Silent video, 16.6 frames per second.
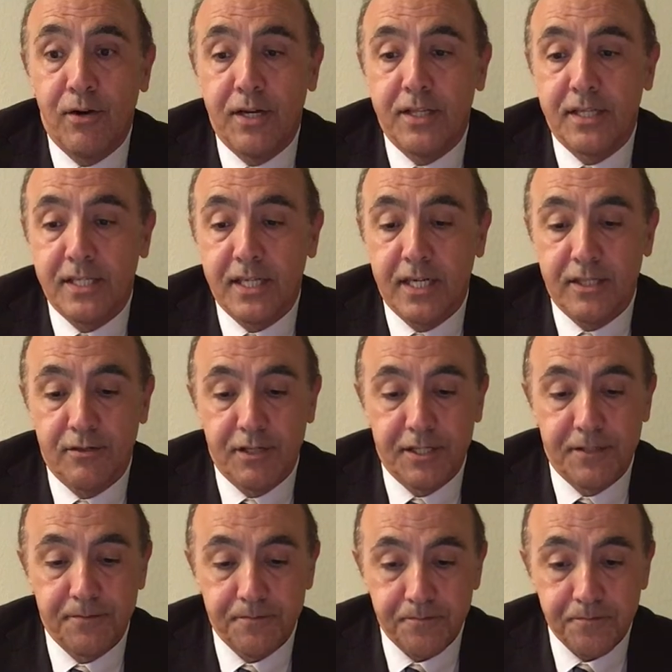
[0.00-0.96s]
in this country.
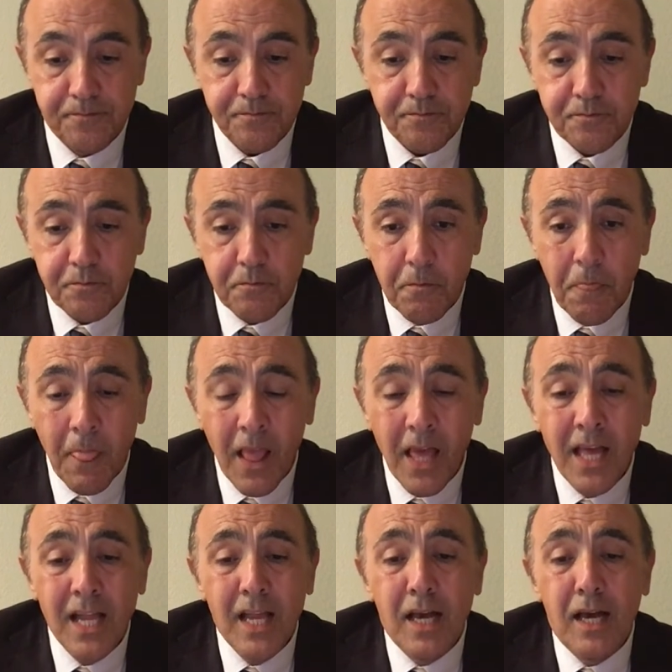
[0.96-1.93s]

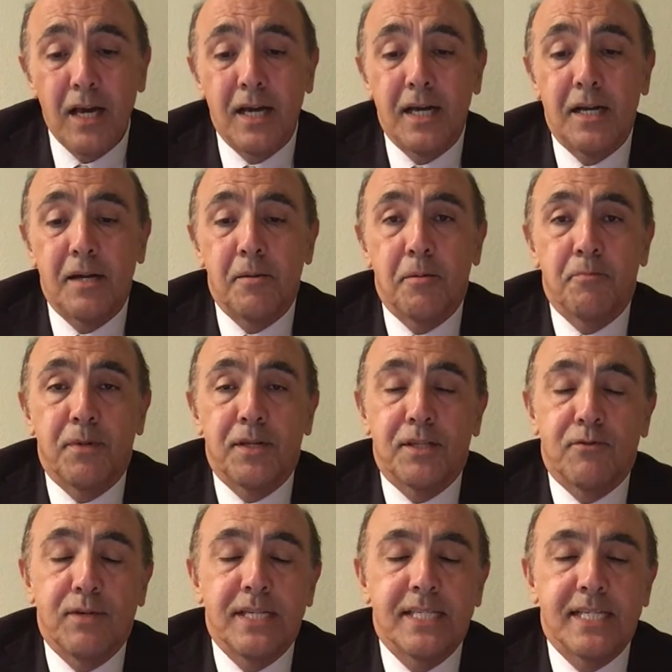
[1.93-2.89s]
But the
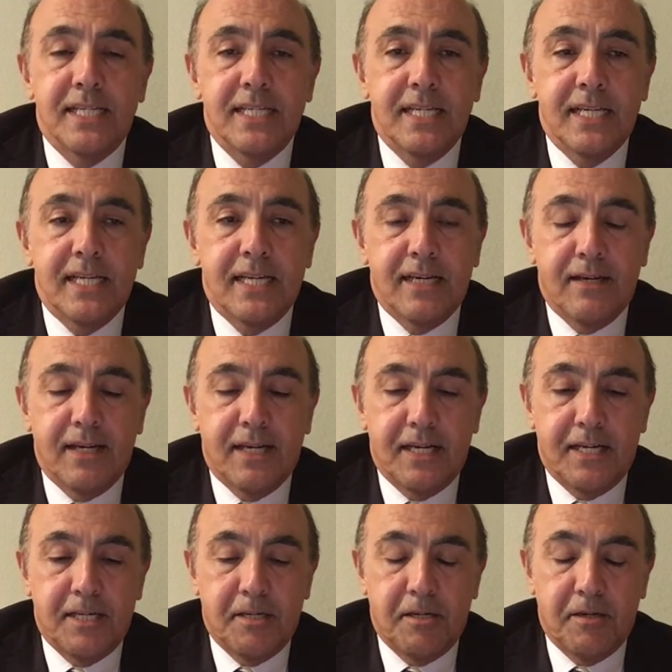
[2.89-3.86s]
reason
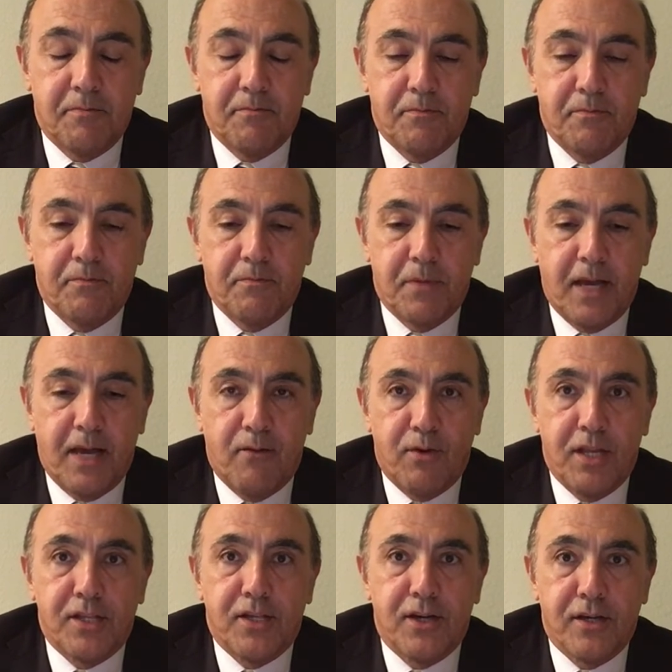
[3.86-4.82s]
I
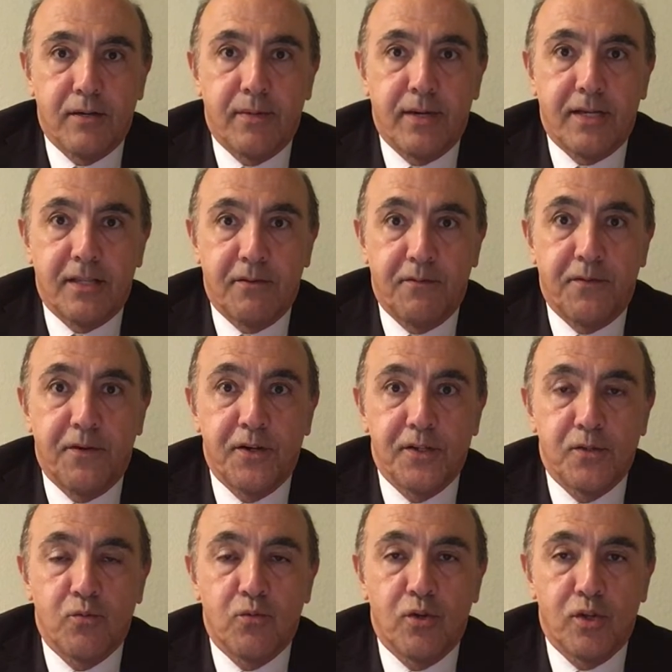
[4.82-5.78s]
want to talk about
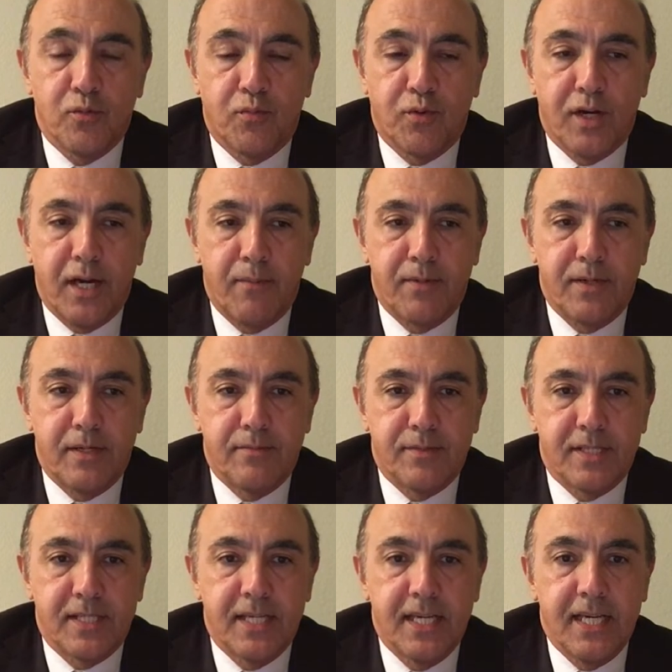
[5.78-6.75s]
first world
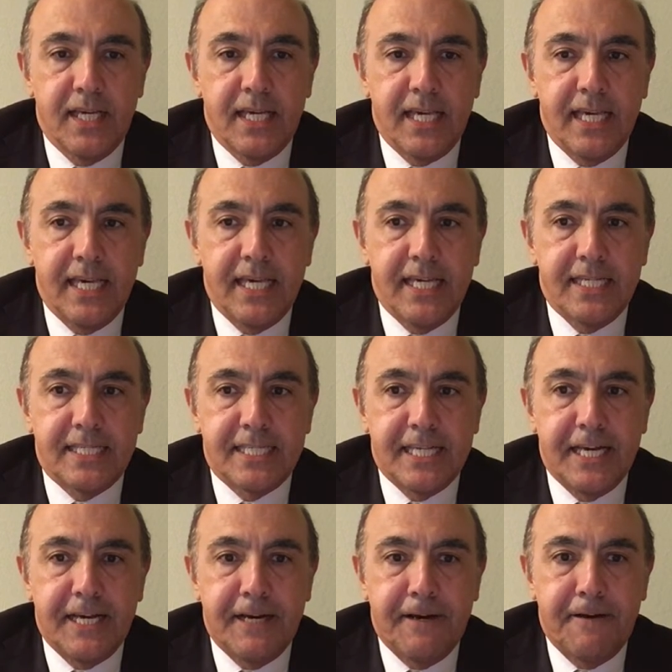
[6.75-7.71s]
problems is
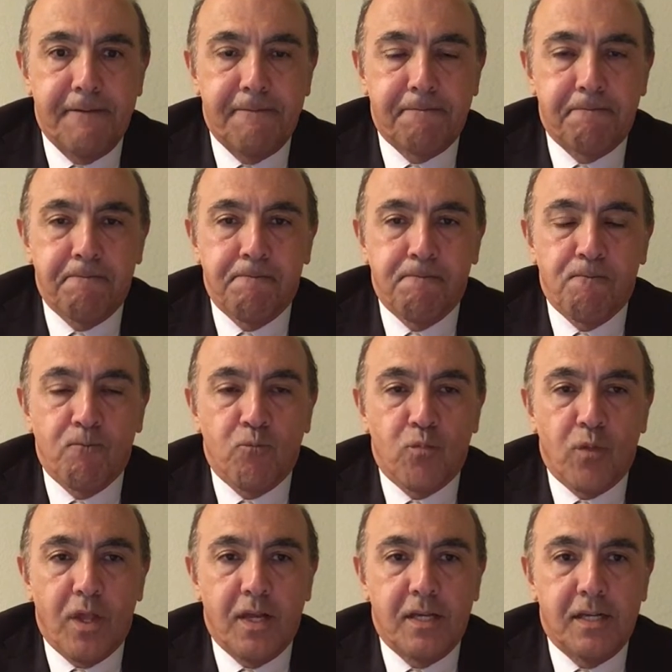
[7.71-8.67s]
a
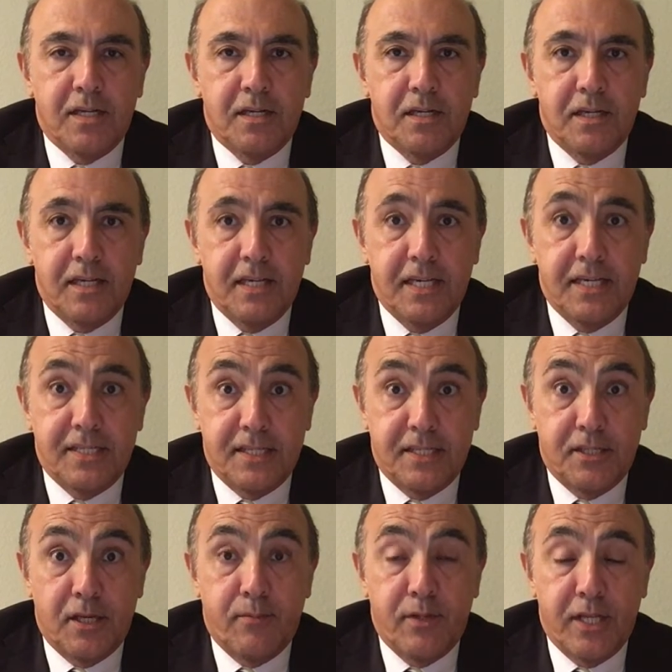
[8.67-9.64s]

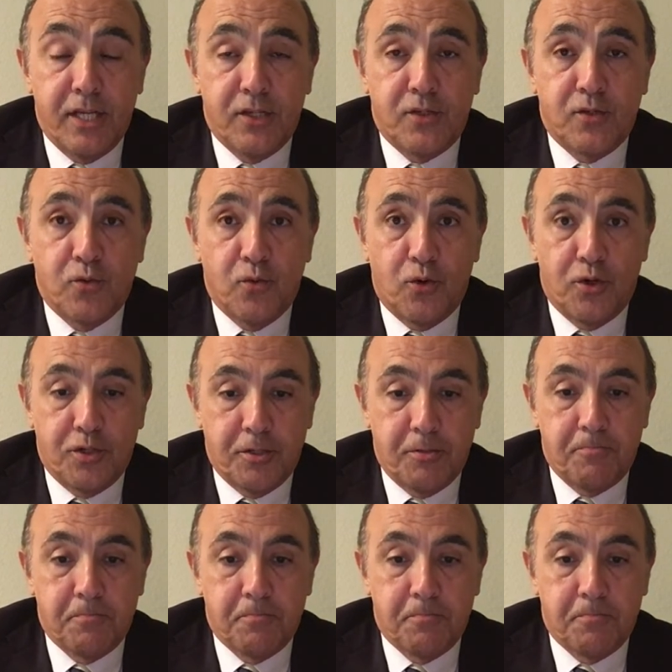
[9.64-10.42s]
double-edged sword.